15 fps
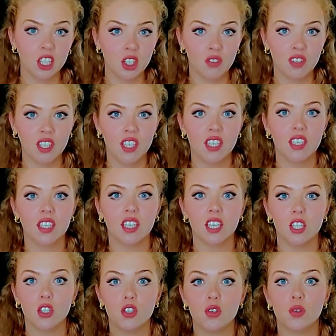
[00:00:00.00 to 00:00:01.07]
ingredient
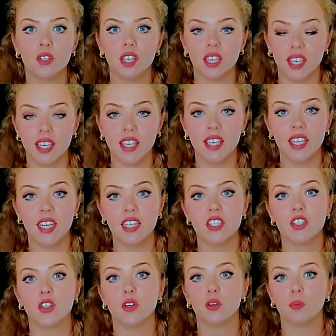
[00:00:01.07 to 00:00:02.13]
into the inky
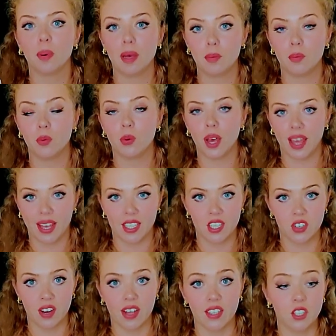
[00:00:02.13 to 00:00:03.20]
list, your bamboo
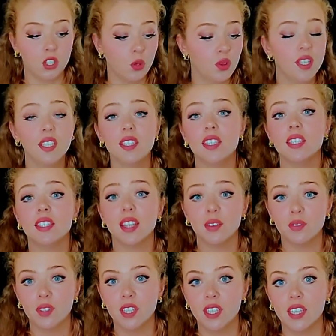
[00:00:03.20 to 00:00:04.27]
extract. So this is
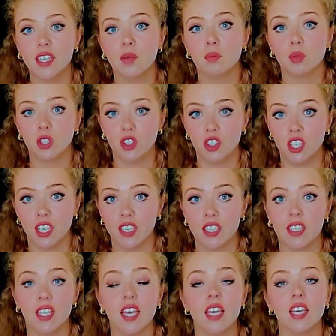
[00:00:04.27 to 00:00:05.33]
definitely appreciated.
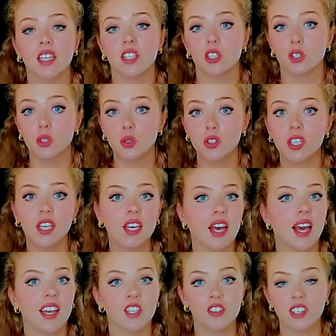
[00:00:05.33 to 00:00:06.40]
It is soothing,
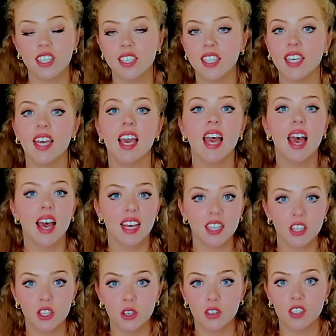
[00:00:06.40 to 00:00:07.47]
hydrating,
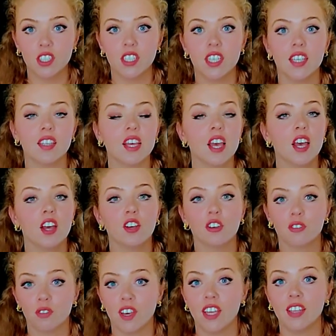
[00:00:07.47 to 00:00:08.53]
antioxidant,
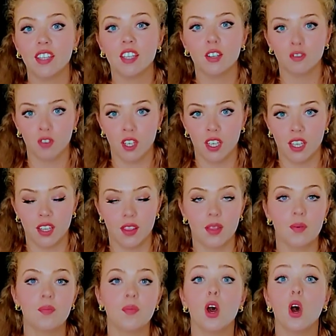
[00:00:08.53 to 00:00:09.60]
great ingredient.
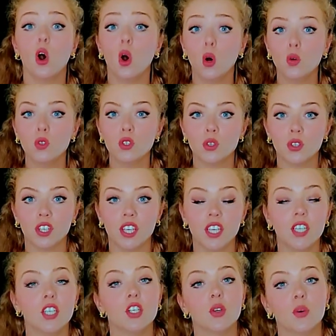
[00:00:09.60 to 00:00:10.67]
Also
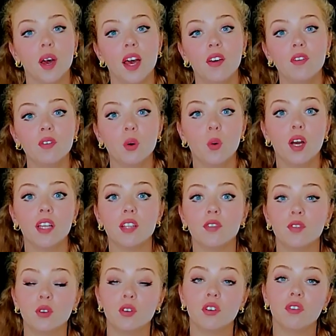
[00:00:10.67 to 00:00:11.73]
here you have quite a
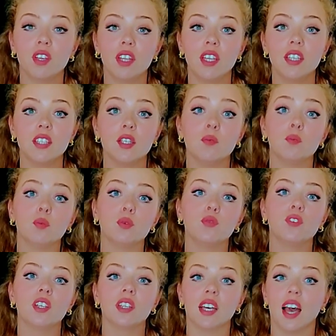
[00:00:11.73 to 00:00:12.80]
few ingredients
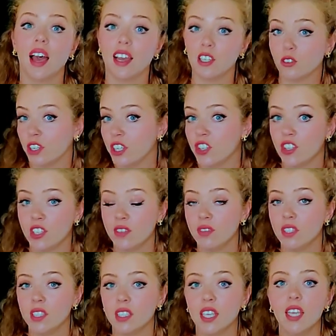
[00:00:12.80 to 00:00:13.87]
improving the hydration of
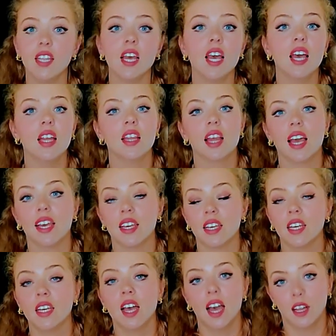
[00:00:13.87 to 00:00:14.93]
the skin, like
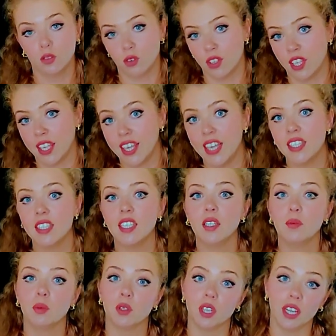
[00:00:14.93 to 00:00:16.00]
hyaluronic
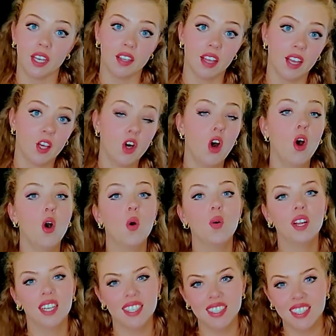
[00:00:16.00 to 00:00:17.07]
acid, butylene
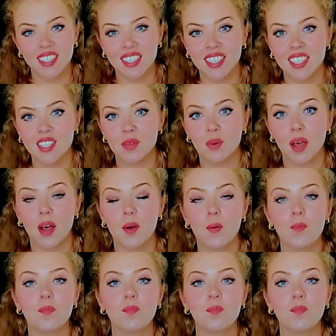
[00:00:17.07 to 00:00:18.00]
glycol, glycerin as well.